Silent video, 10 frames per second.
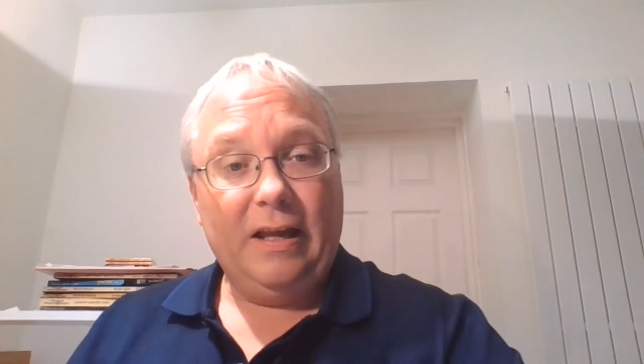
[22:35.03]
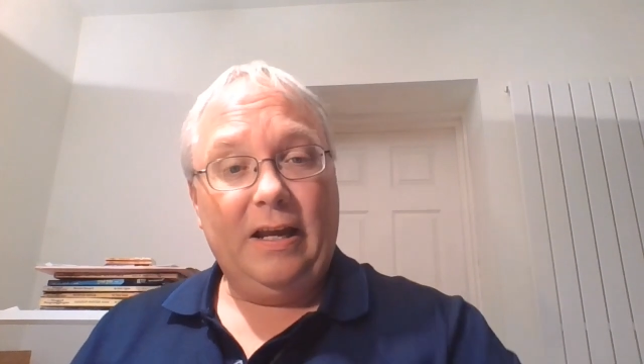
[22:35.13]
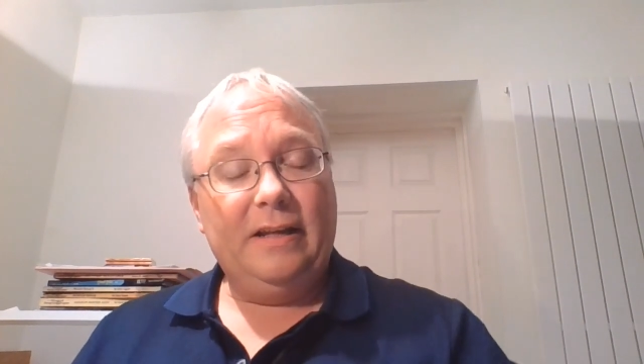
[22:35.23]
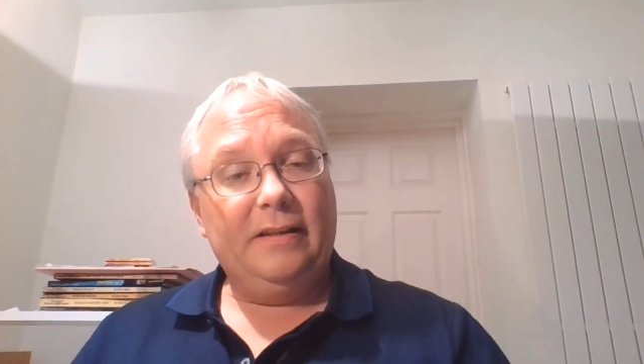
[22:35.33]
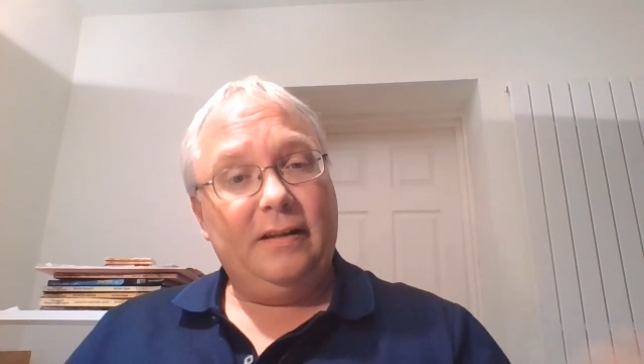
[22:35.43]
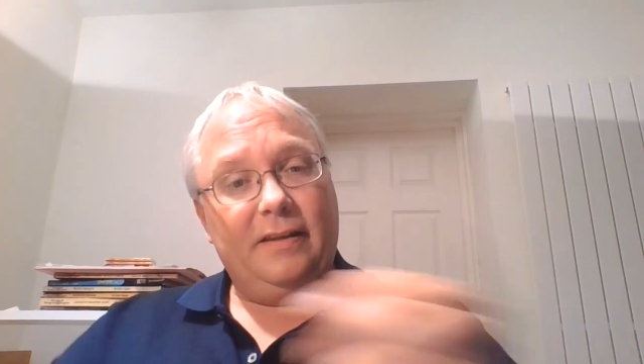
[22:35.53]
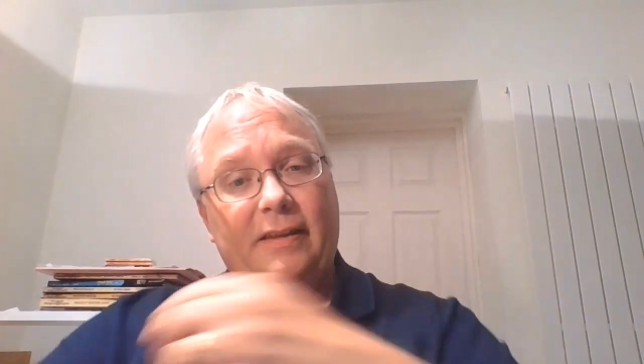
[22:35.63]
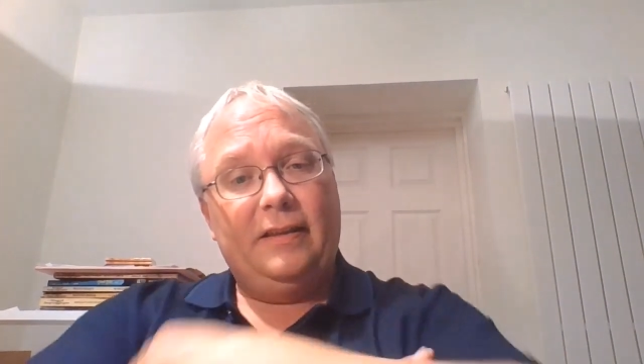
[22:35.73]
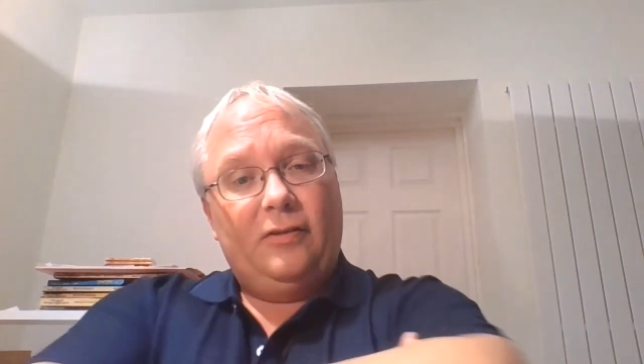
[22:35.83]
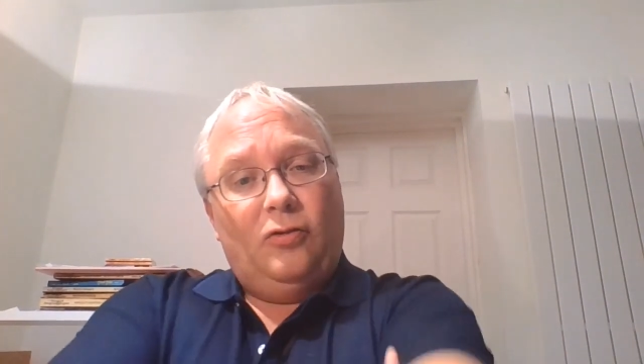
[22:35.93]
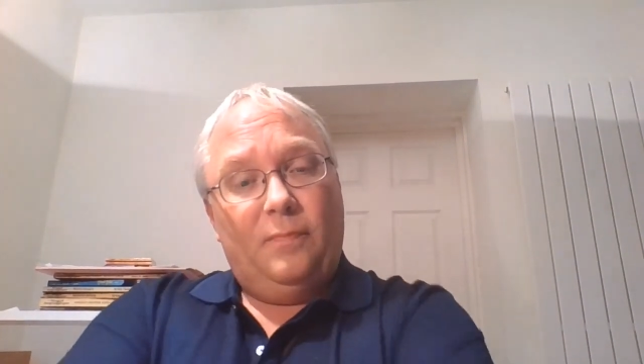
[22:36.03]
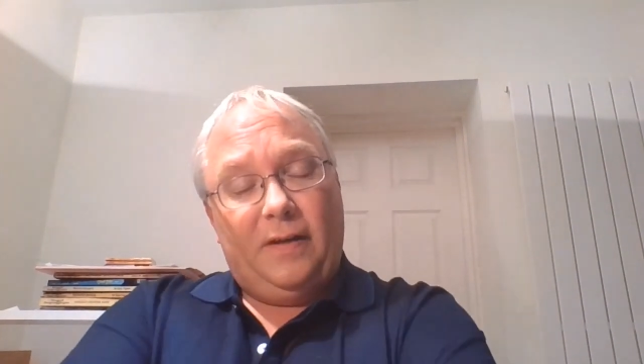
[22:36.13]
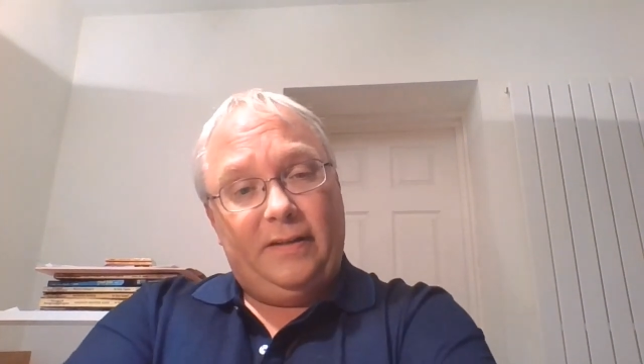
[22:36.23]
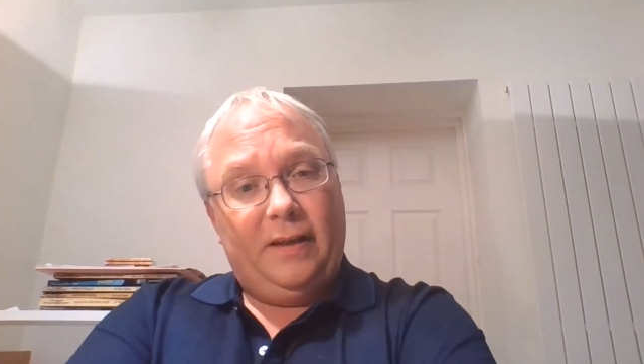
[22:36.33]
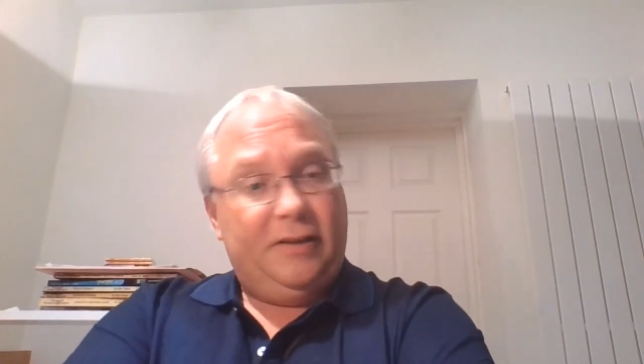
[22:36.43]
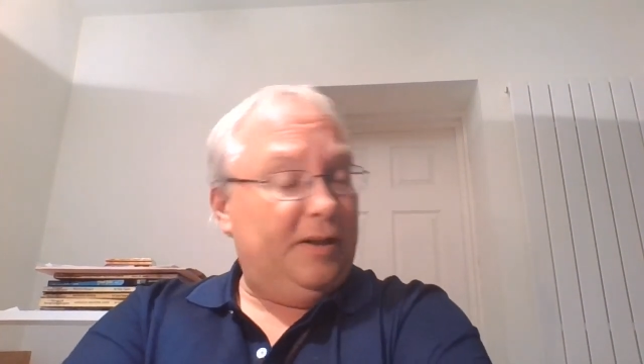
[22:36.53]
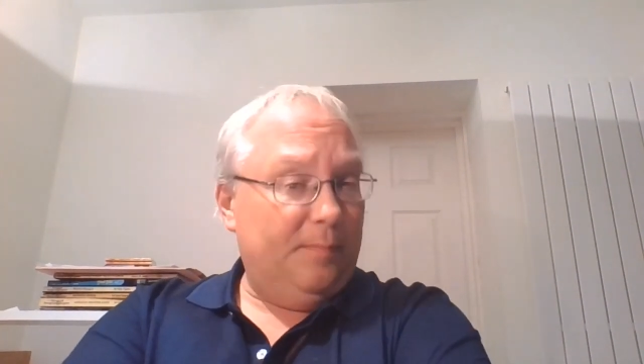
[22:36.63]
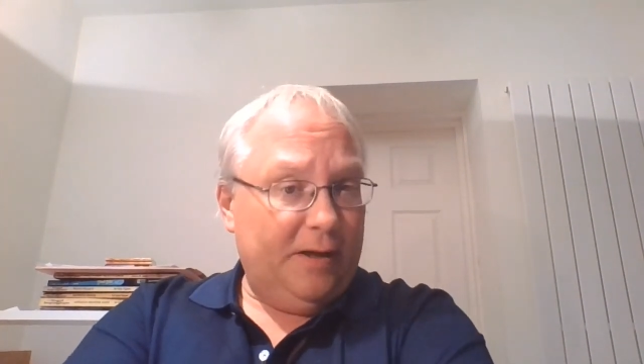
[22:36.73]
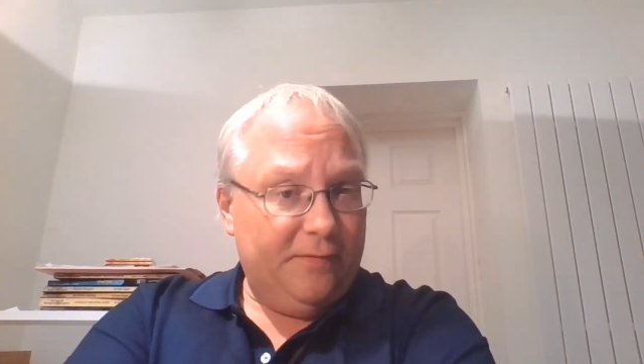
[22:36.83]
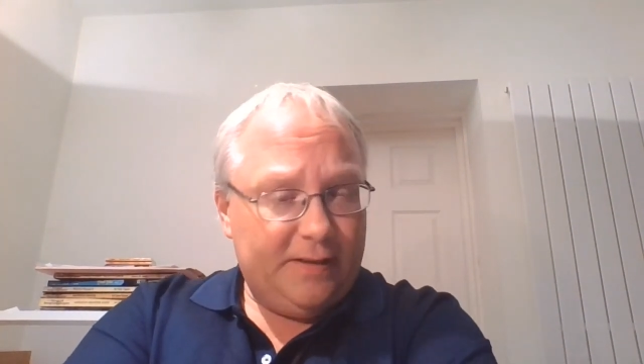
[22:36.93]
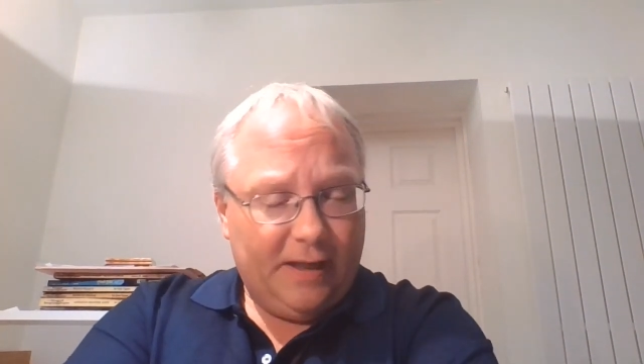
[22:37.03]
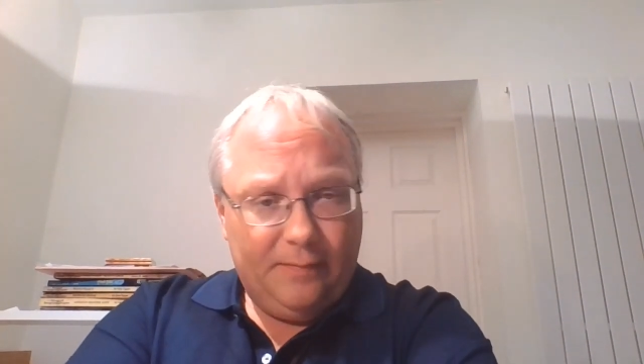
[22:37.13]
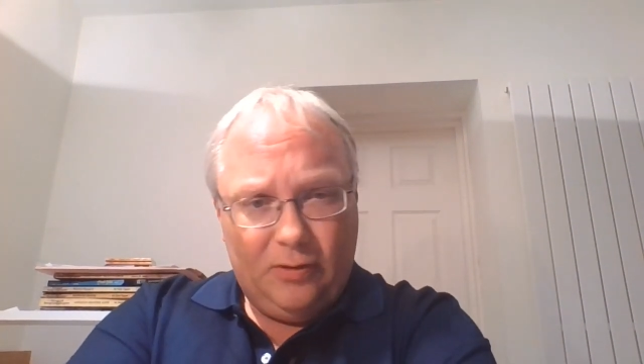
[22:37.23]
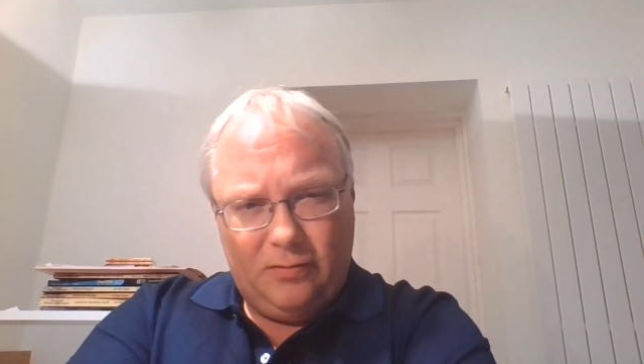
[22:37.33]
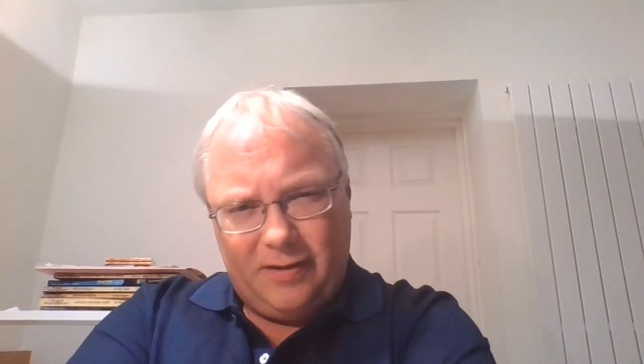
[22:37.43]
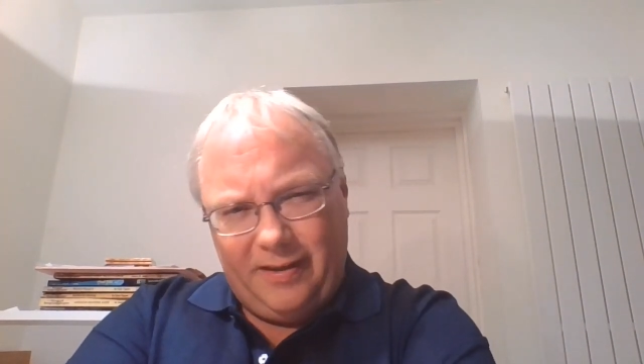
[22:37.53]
And another thing that caught my attention, it may have escaped yours.